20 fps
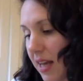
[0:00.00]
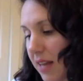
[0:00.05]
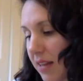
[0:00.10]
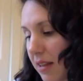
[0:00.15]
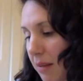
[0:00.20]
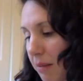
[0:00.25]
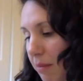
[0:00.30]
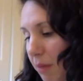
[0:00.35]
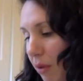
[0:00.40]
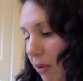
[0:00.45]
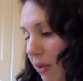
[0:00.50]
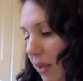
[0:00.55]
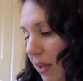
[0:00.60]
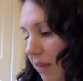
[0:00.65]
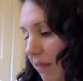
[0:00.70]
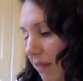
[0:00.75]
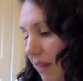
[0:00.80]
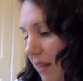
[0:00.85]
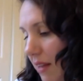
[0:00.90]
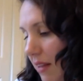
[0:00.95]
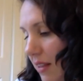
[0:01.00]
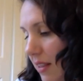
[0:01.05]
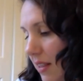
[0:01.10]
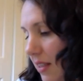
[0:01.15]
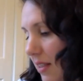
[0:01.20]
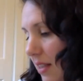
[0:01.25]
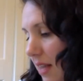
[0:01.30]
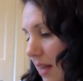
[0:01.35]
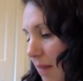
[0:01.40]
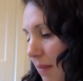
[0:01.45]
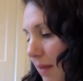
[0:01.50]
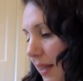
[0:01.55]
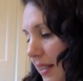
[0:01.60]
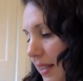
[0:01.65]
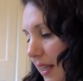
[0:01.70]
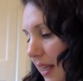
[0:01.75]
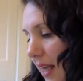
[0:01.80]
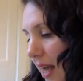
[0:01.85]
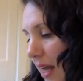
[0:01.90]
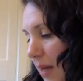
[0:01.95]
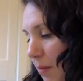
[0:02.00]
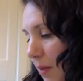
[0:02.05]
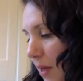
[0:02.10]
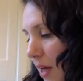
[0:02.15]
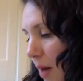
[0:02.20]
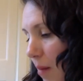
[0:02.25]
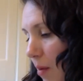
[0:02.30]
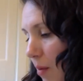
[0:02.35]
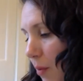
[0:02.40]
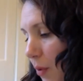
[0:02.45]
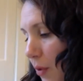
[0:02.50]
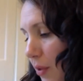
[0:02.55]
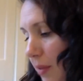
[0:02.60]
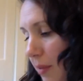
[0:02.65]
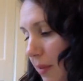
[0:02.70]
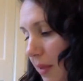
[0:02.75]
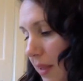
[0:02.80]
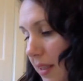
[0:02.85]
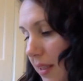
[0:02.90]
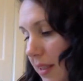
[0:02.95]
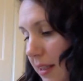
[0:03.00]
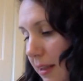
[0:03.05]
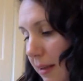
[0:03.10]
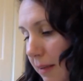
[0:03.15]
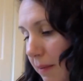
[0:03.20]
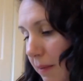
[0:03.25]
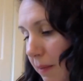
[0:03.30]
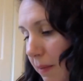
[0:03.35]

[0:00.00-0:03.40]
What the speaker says: that both had felt since their meeting had become a possibility.